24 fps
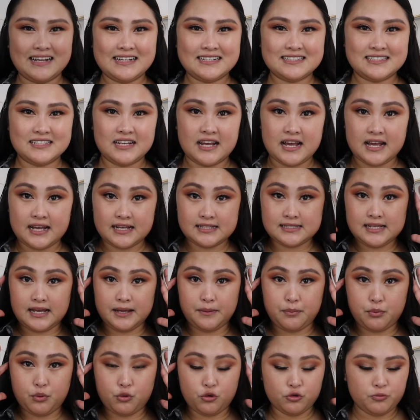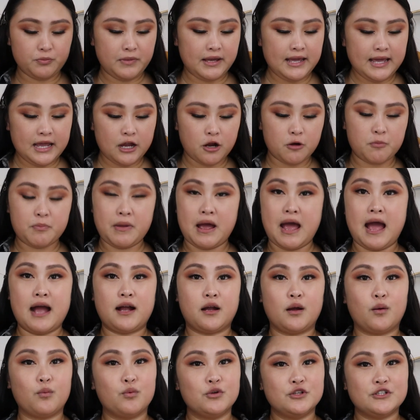You guys, I pulled my hair
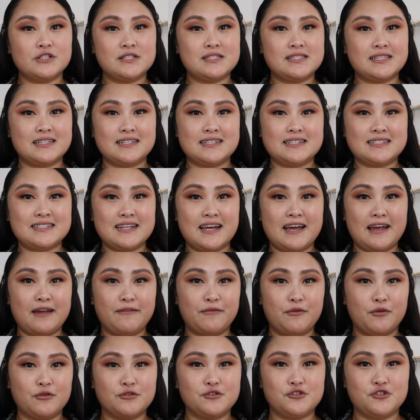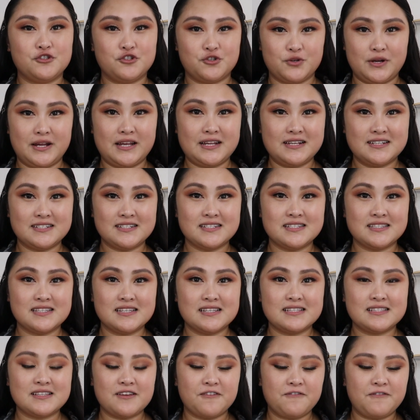back. We're just gonna dive straight into
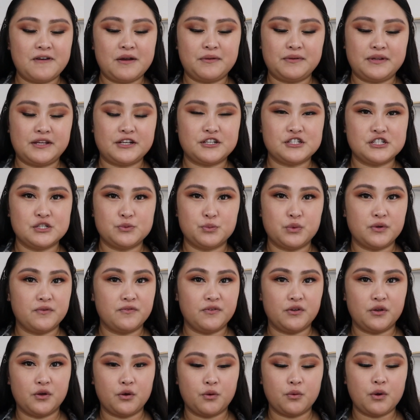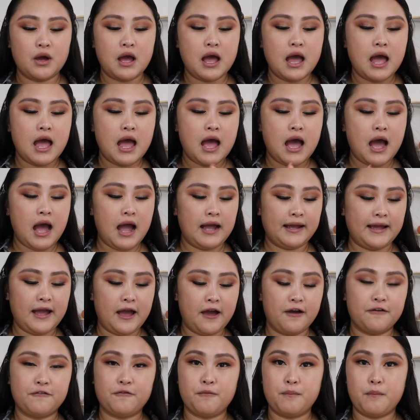this foundation review. I
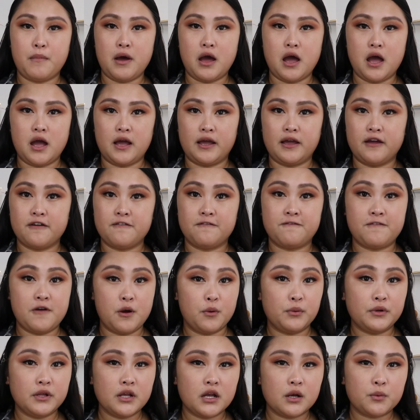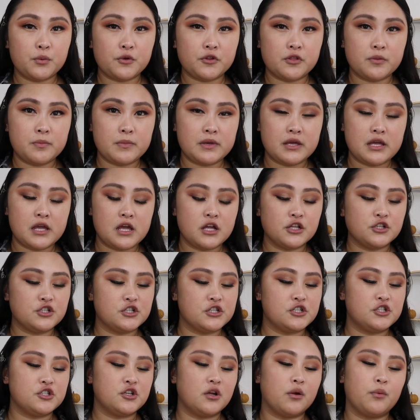have my phone here with me
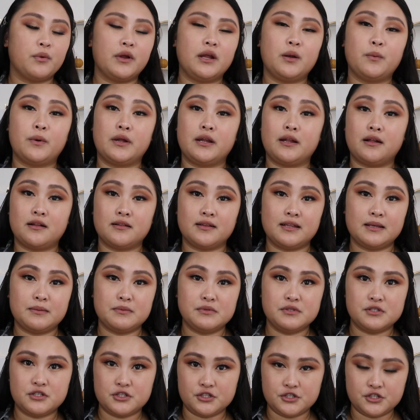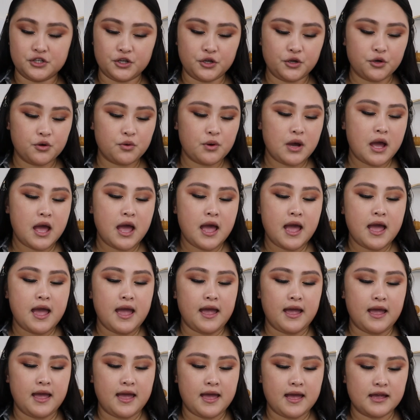just to read what it claims to do,
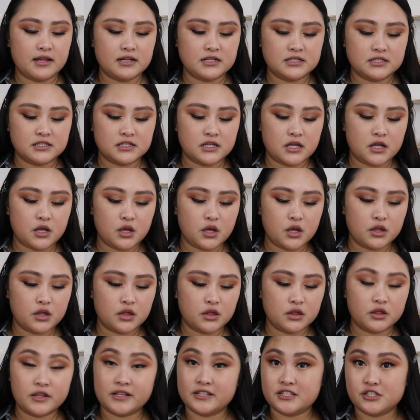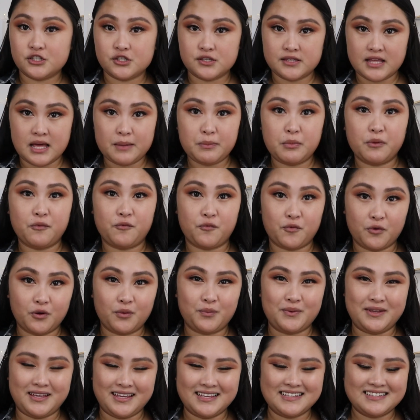and let's do that before
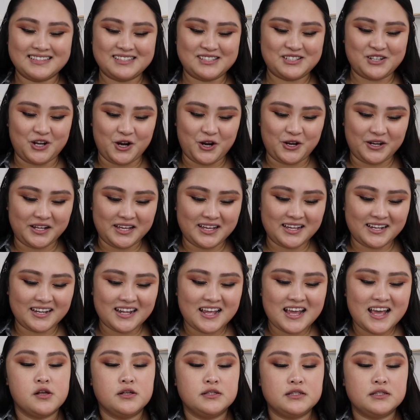we get started.